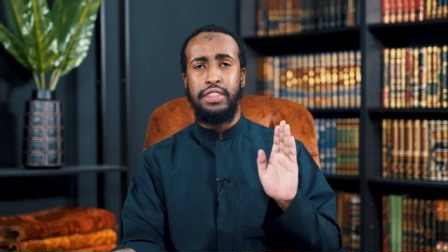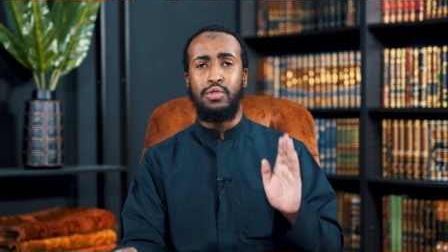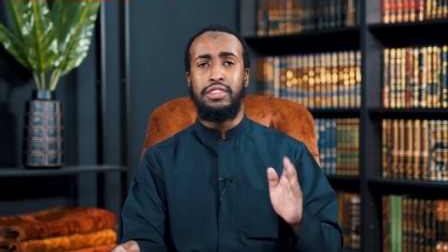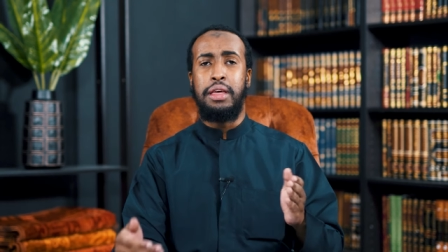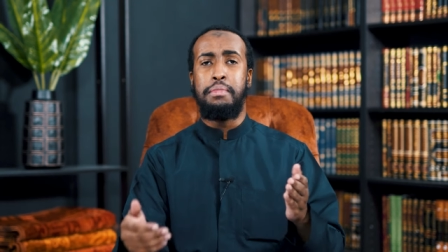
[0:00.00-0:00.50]
It
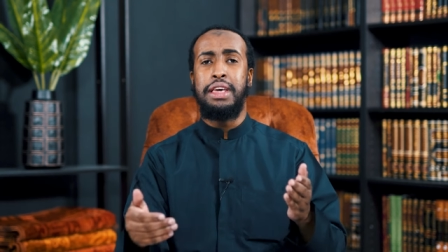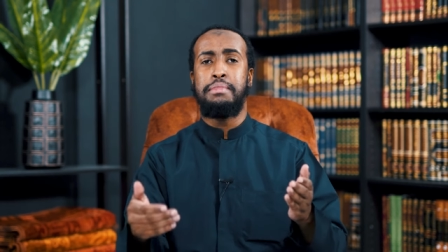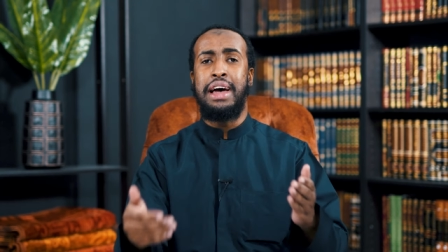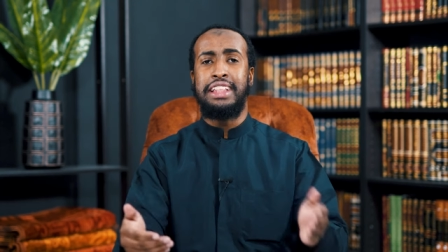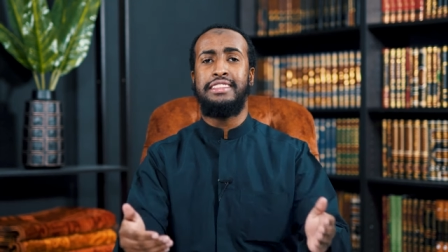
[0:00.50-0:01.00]
was to make
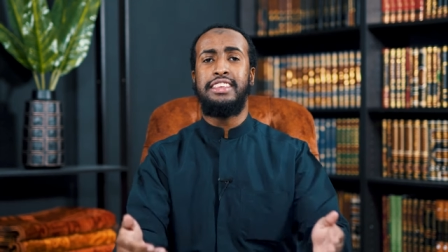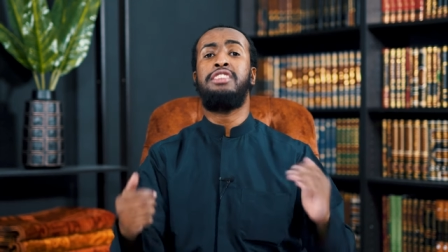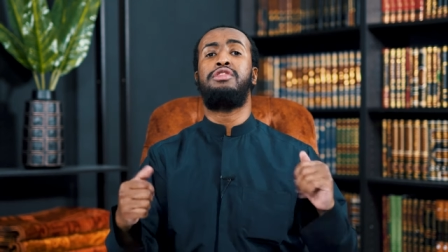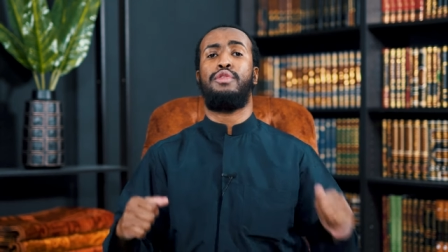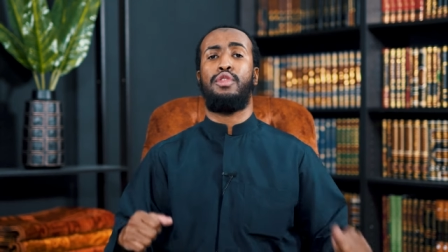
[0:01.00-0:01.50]
matters
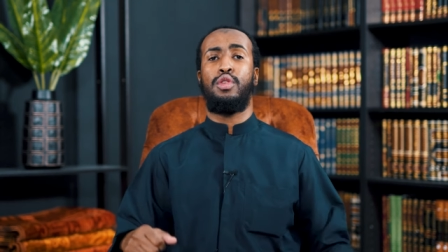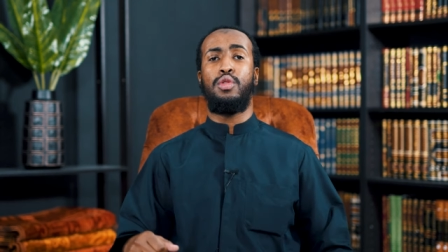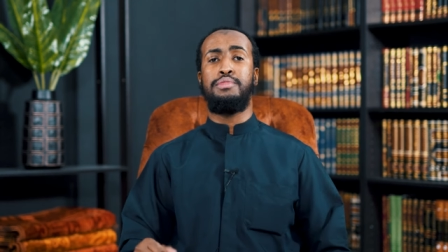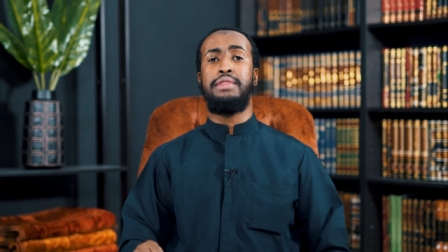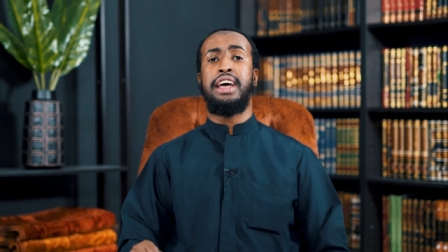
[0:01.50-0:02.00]
easy for the
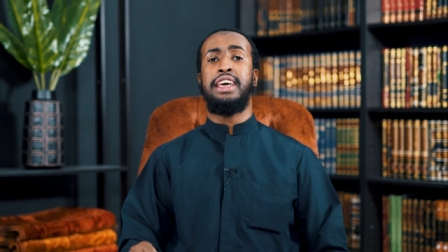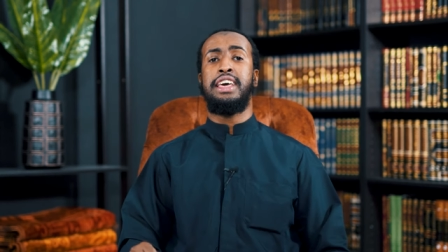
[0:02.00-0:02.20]
Ummah.